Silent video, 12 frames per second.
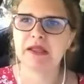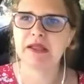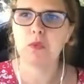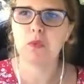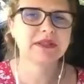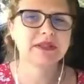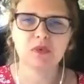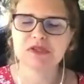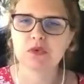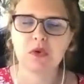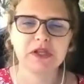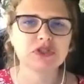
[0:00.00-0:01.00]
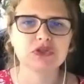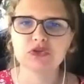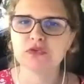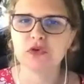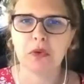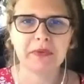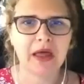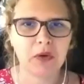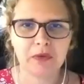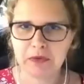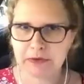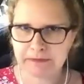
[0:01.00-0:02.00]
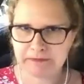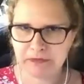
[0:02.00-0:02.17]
what I was going to do from now on,